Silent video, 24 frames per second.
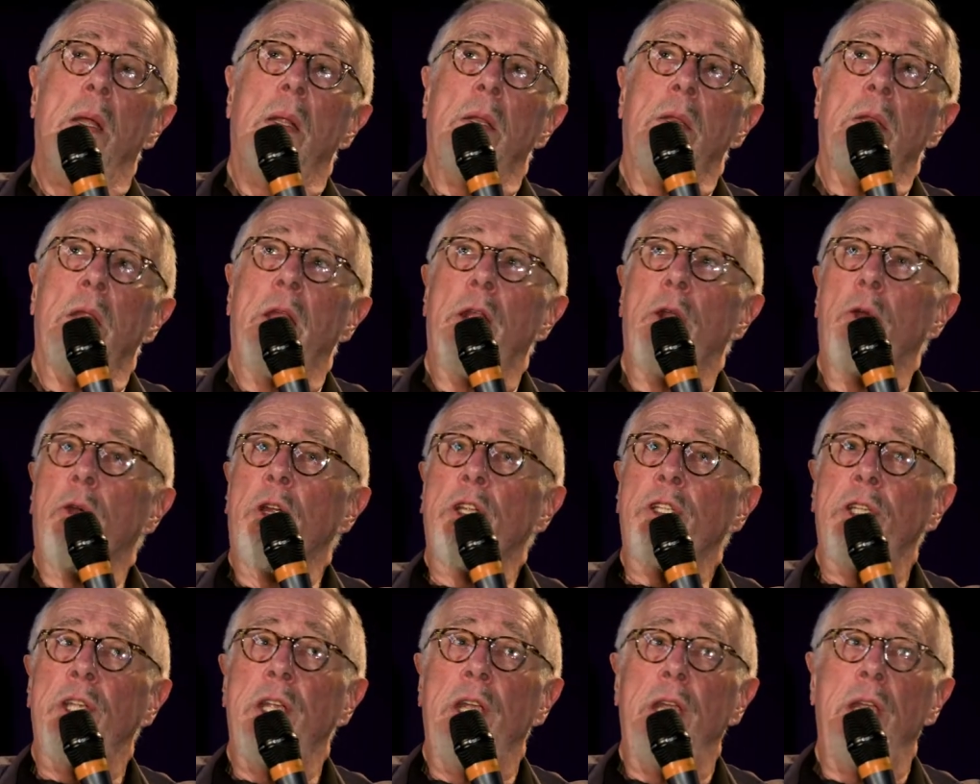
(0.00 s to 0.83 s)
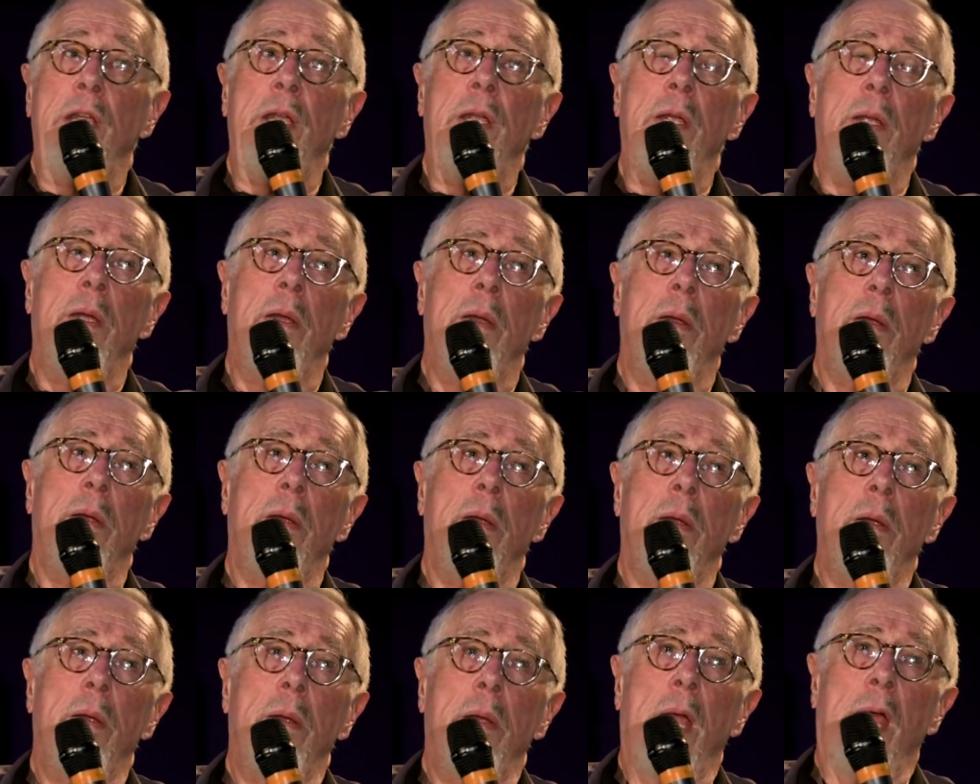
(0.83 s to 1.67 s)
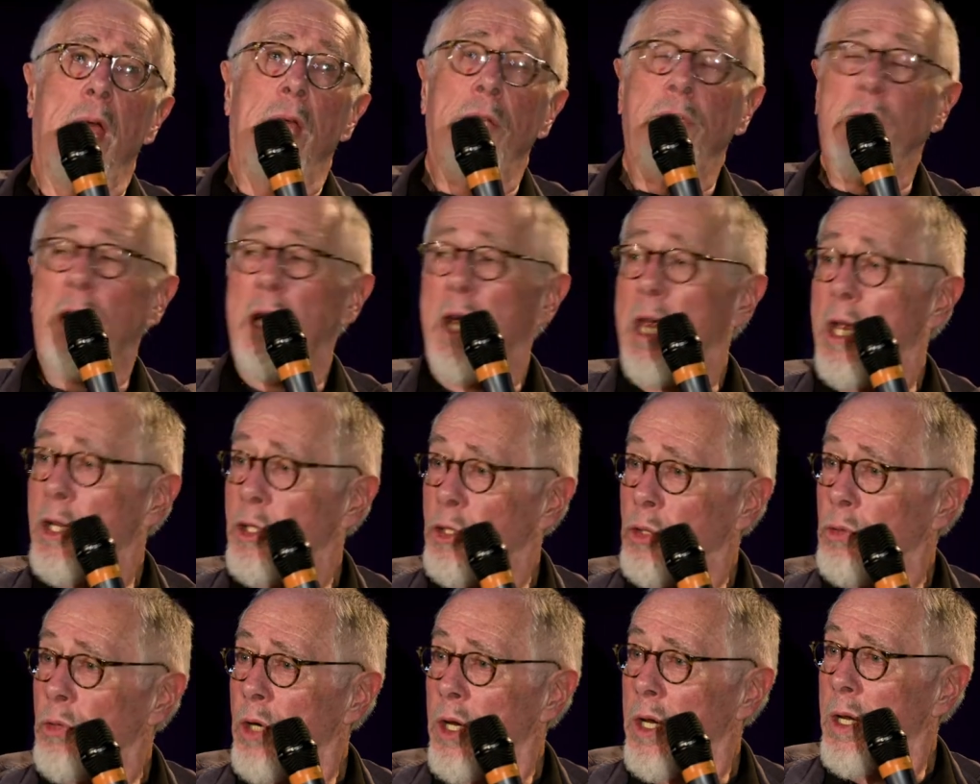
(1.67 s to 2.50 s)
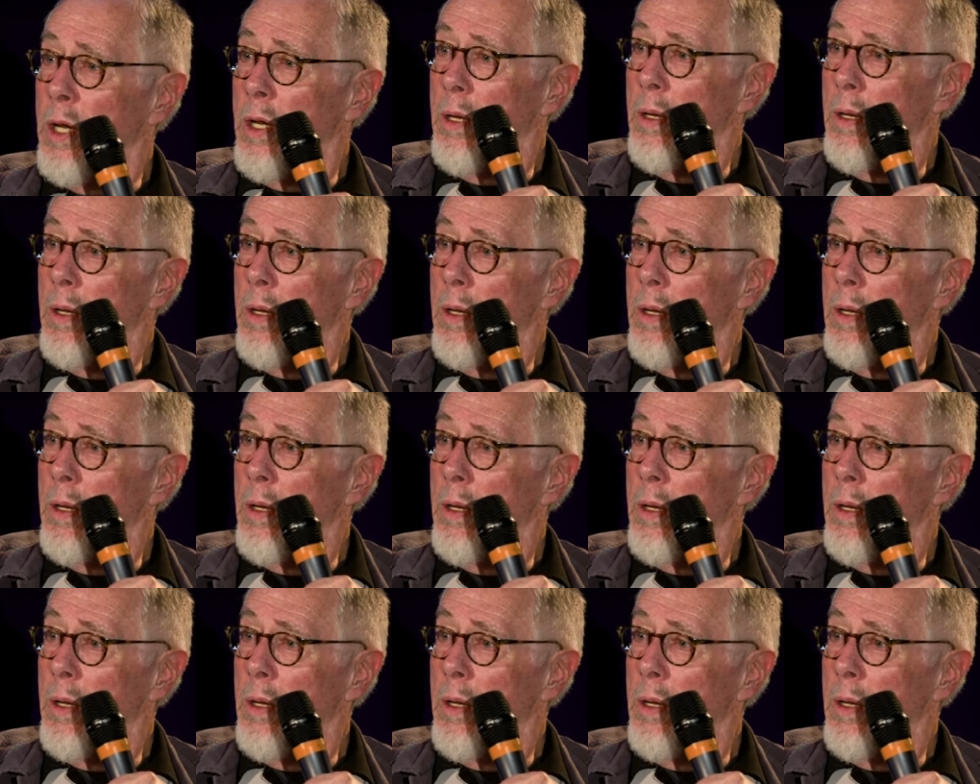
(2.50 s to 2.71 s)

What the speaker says: Literacy has a history.